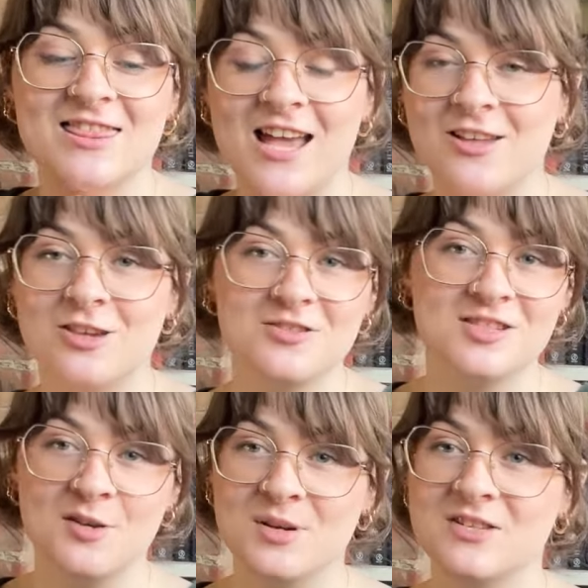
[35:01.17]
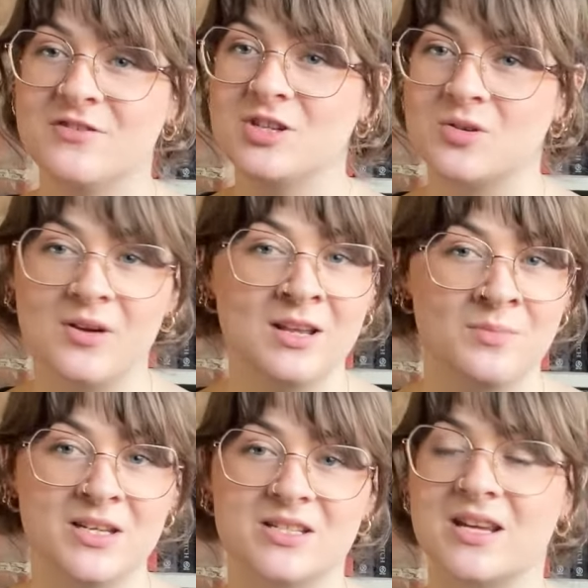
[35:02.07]
Thank you so much for joining
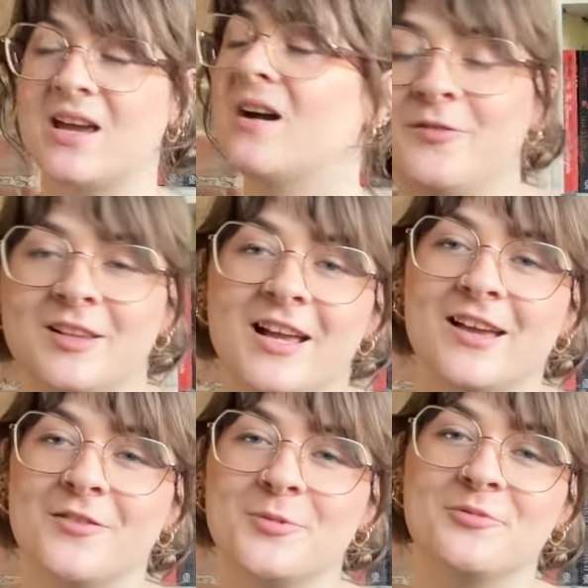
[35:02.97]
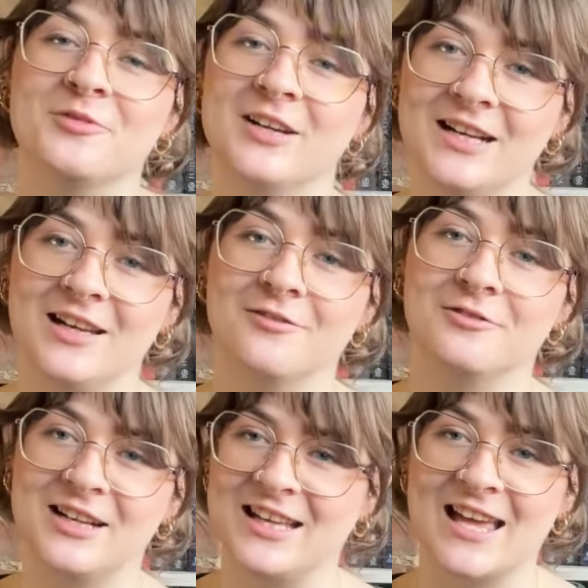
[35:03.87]
me today. I feel like I've been really,
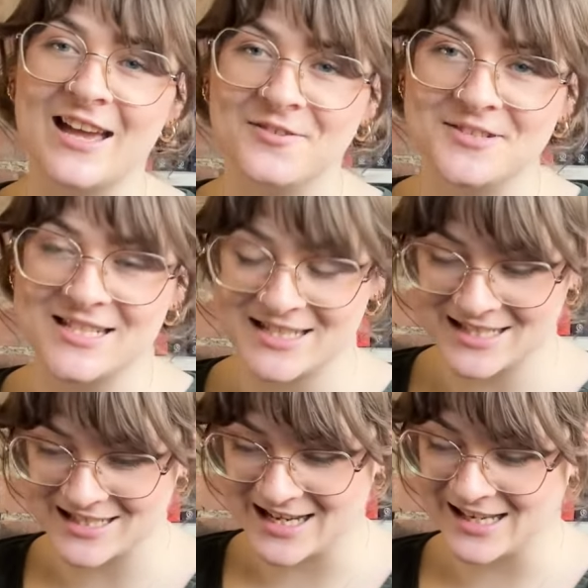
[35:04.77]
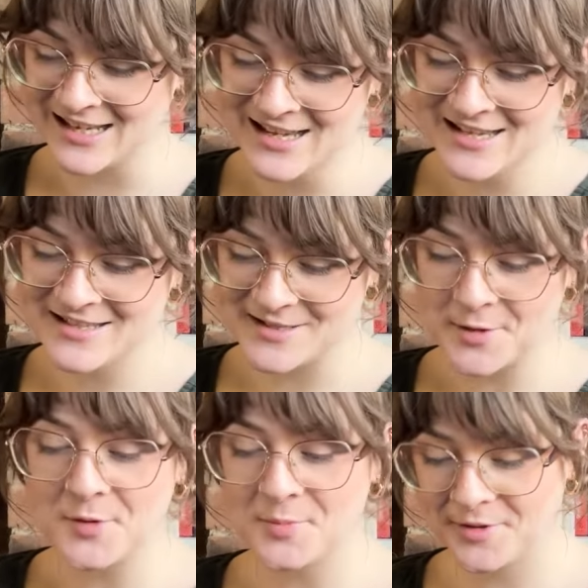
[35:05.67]
really chaotic today,
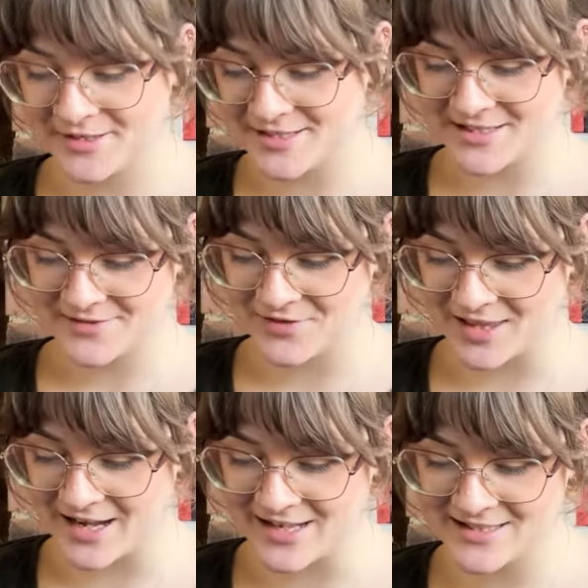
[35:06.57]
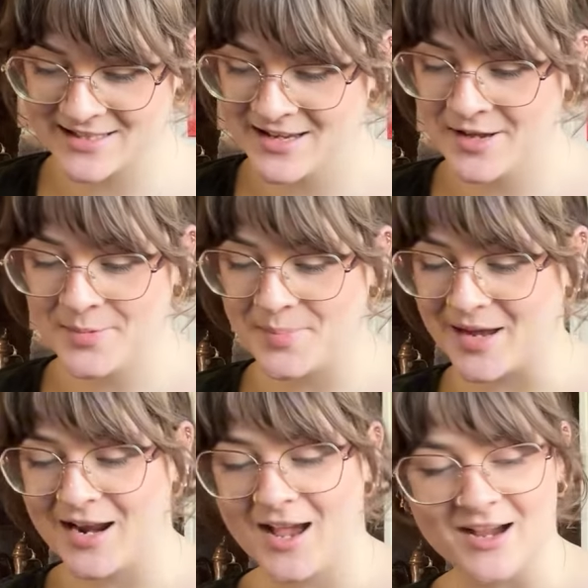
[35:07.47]
so apologies for that.
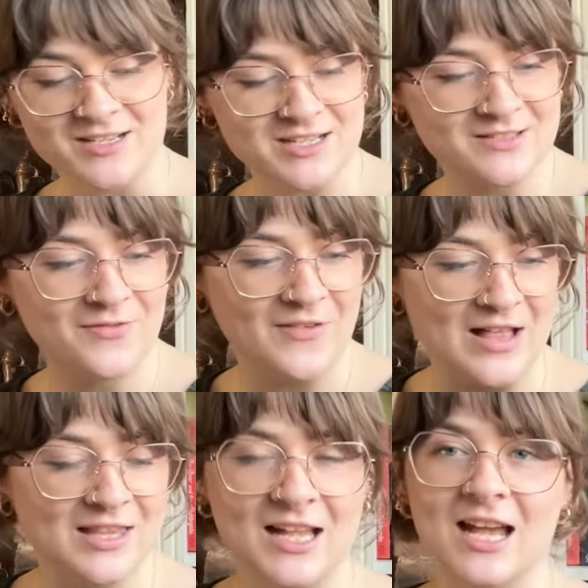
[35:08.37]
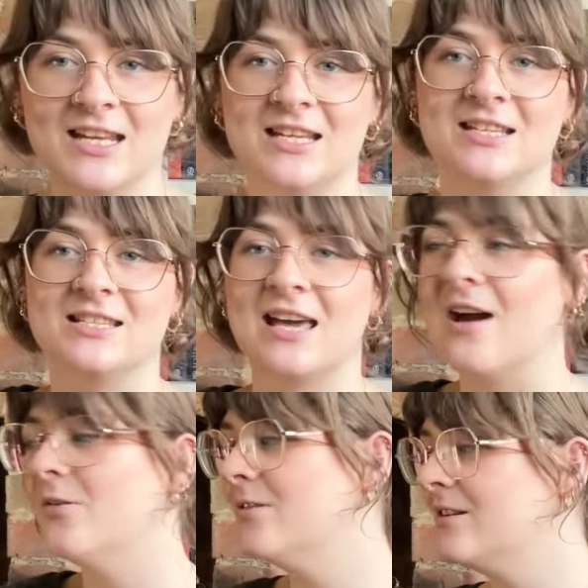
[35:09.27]
But I just felt like I needed to
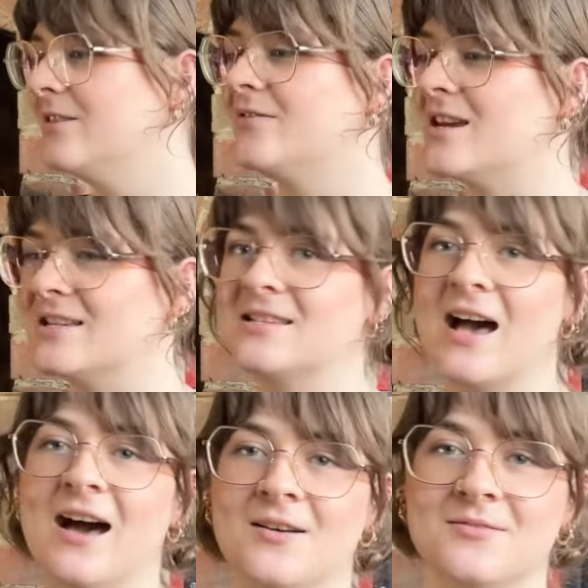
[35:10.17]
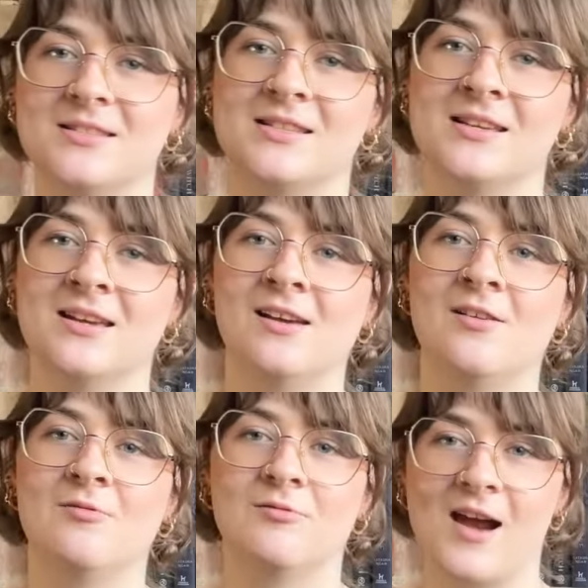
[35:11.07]
get all of this out
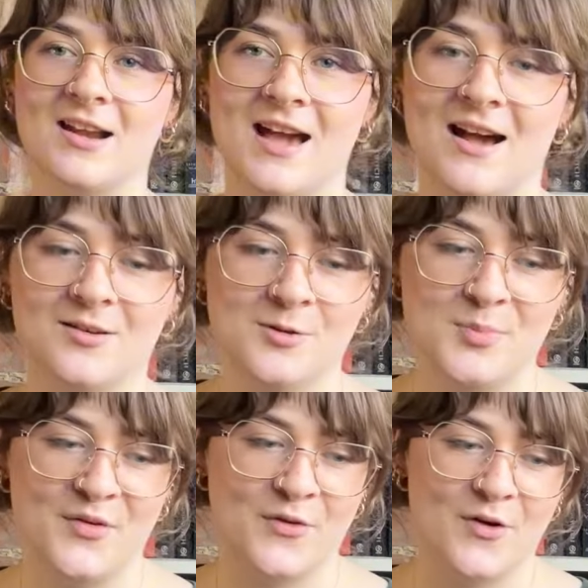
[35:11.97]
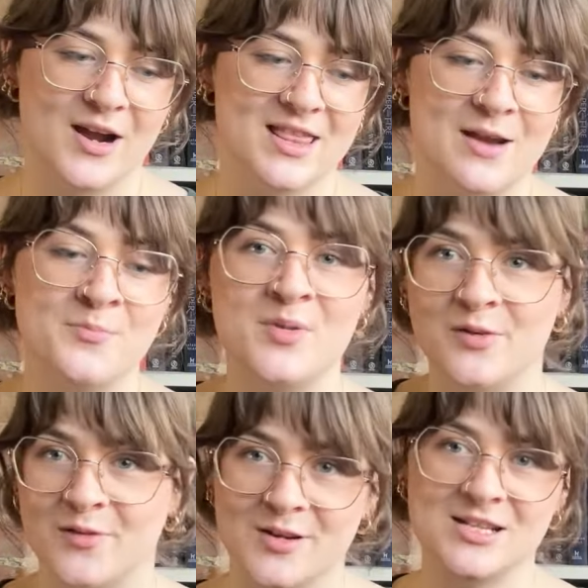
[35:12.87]
right now before I then
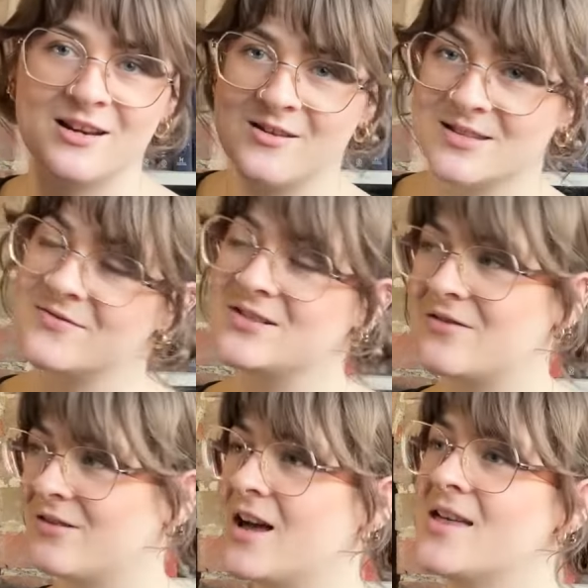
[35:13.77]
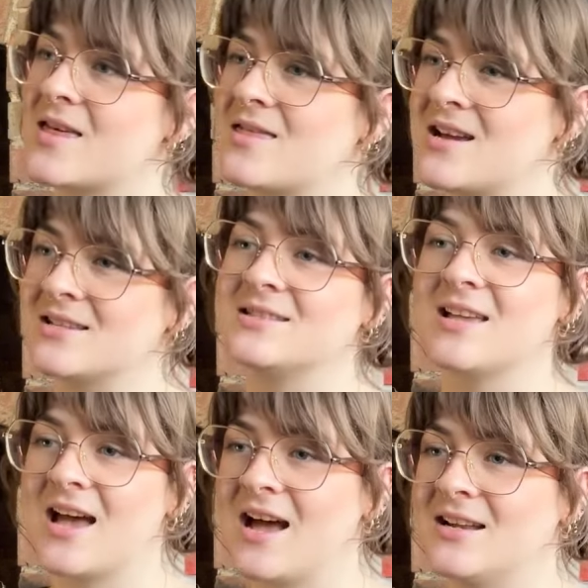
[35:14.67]
move on to lots of different other things
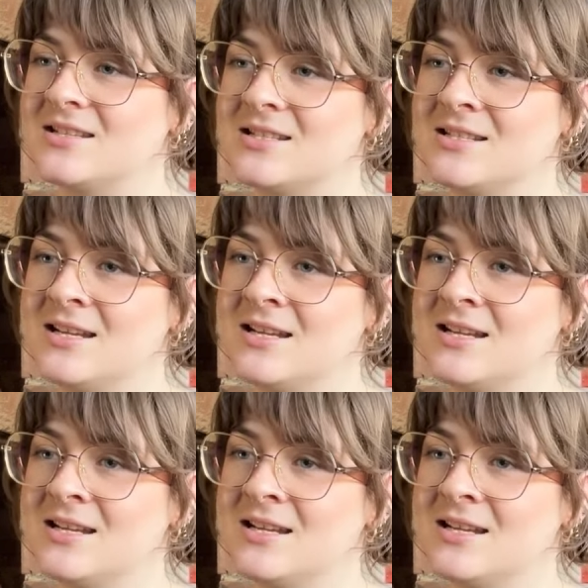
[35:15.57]
and